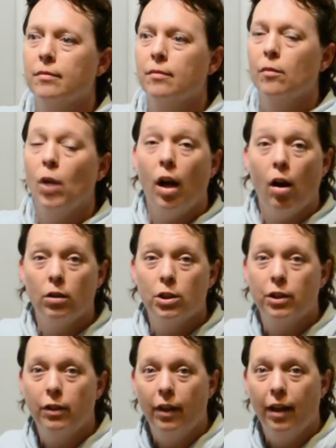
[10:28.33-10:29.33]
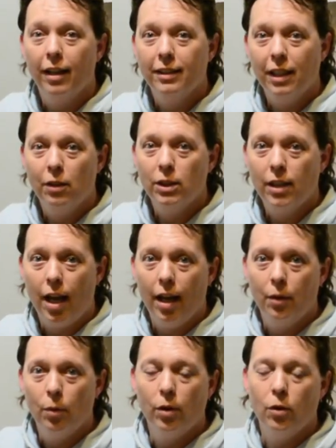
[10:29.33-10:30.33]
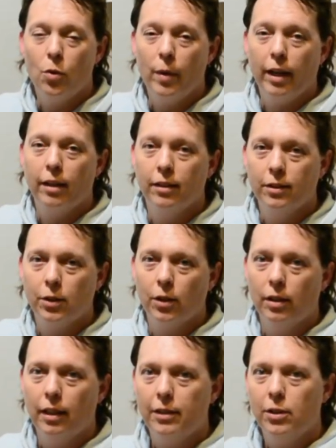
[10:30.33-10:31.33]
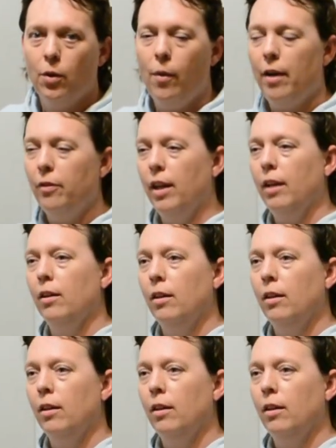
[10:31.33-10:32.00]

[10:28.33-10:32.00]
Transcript: But I'll show you guys outside real quick, so let's go out there.